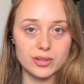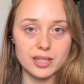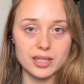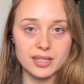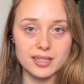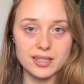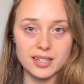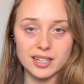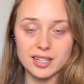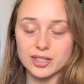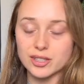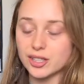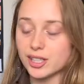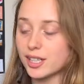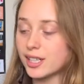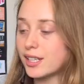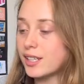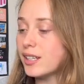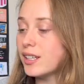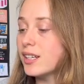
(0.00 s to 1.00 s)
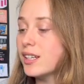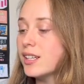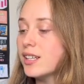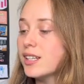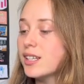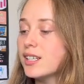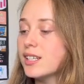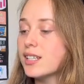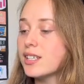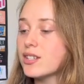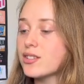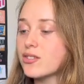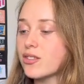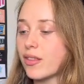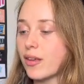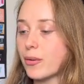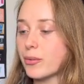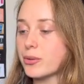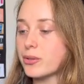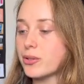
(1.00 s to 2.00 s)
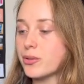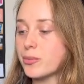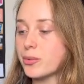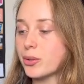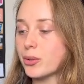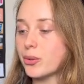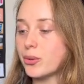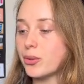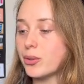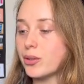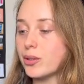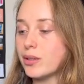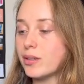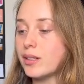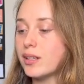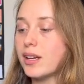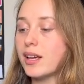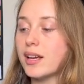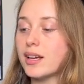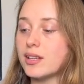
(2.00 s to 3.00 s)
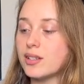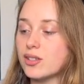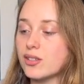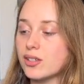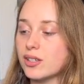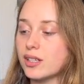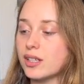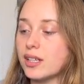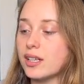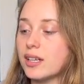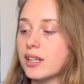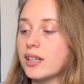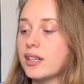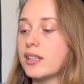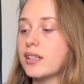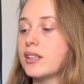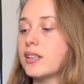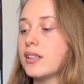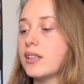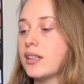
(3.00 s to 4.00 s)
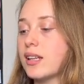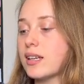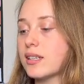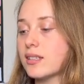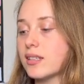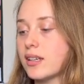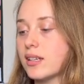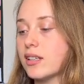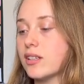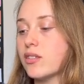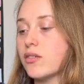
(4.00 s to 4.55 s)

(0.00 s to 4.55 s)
the entire trade. So that was super cool. Entry, last line of